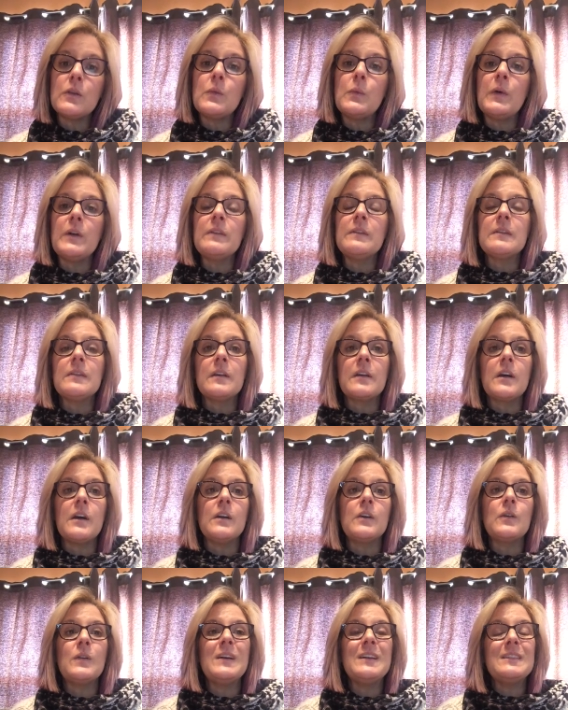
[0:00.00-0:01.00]
the ones in the
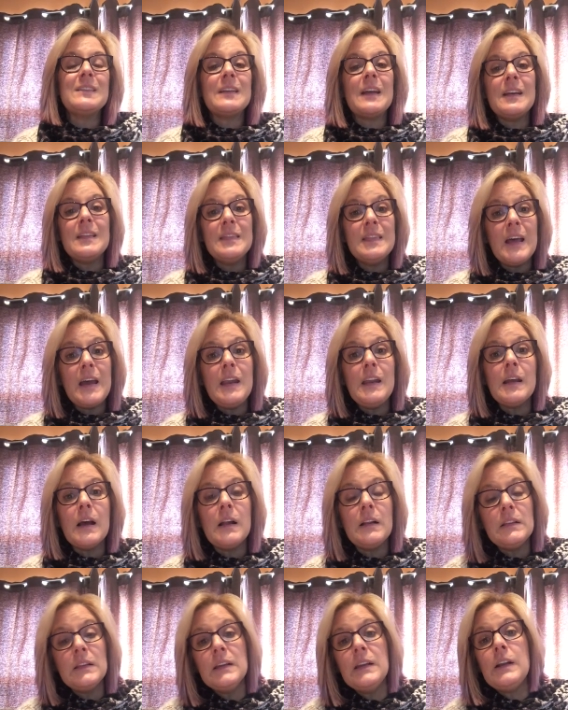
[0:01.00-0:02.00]
conquest, and then
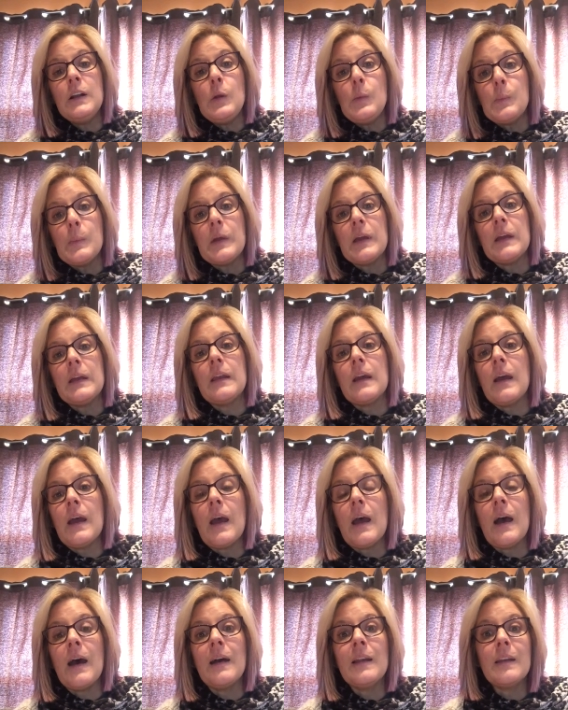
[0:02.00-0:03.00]
a little bit
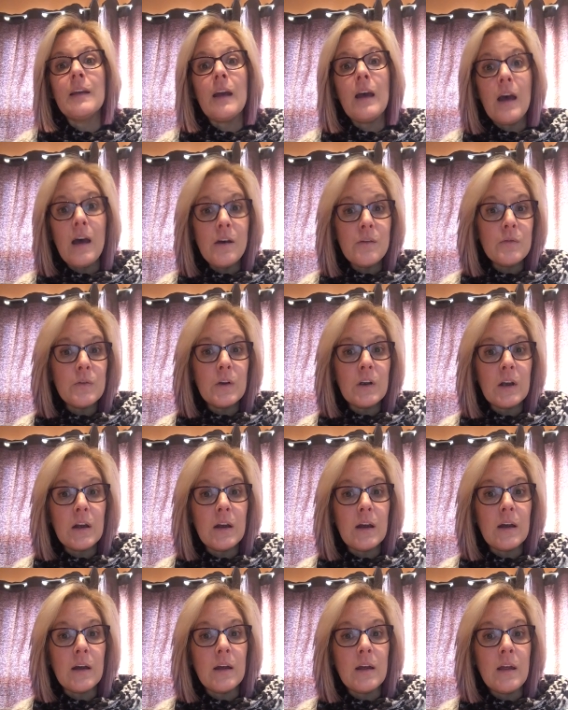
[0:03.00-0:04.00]
at
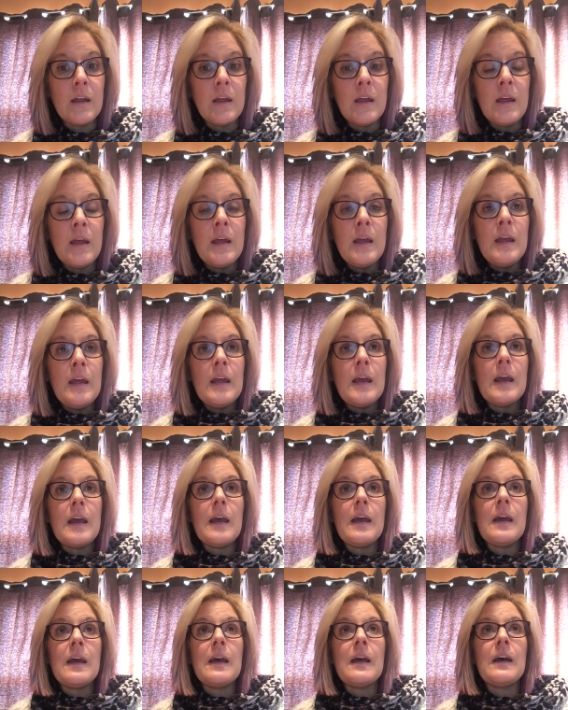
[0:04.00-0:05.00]
Africa.
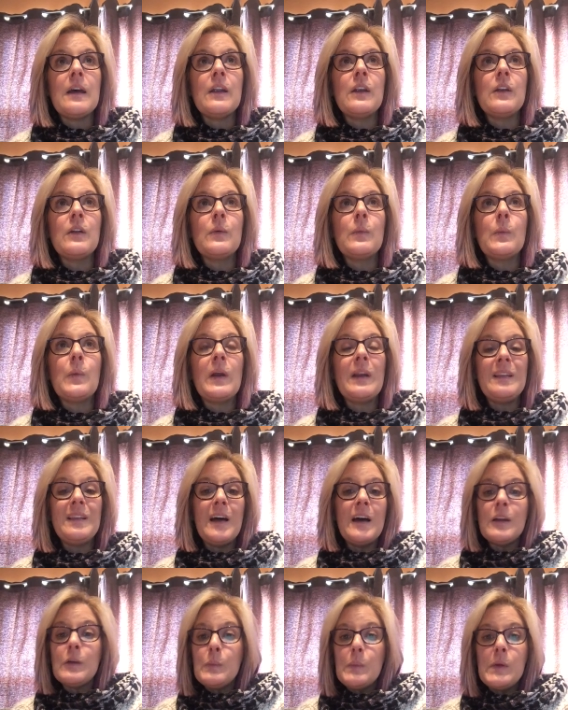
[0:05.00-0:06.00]
And what a
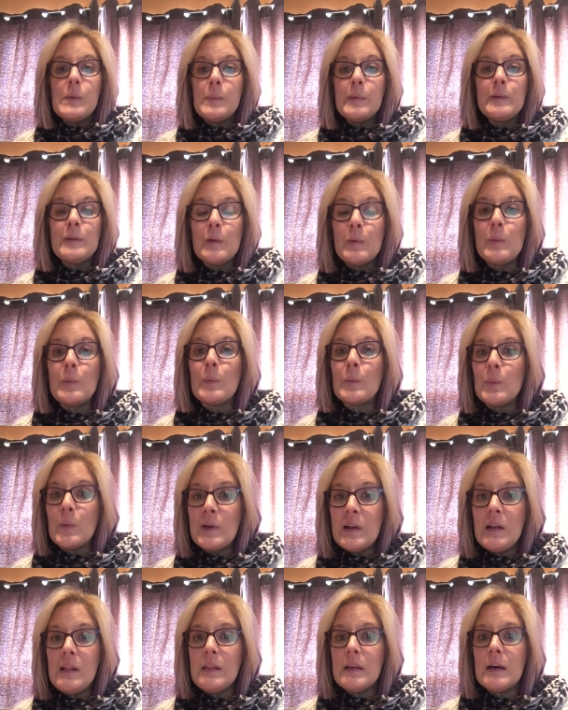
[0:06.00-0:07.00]
lot of people don't
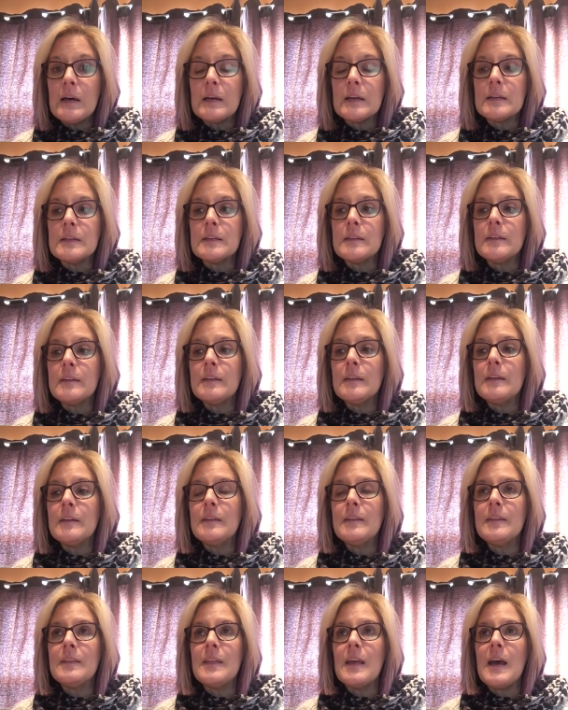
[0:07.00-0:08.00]
realize
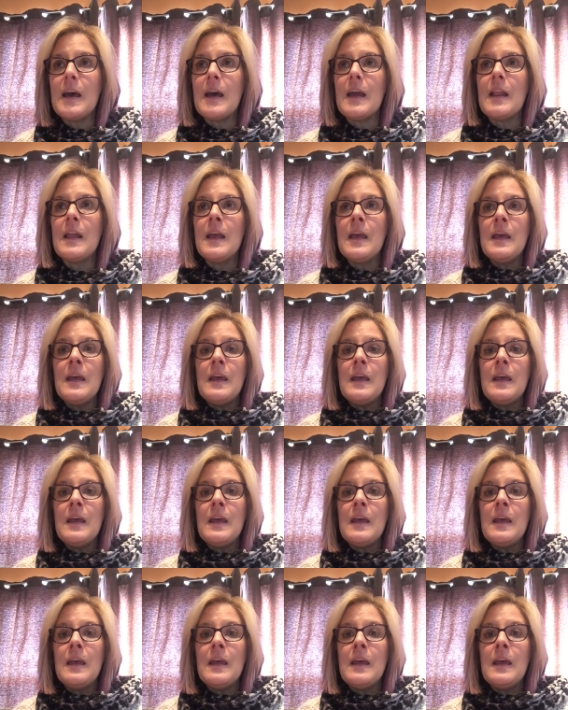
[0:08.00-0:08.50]
is that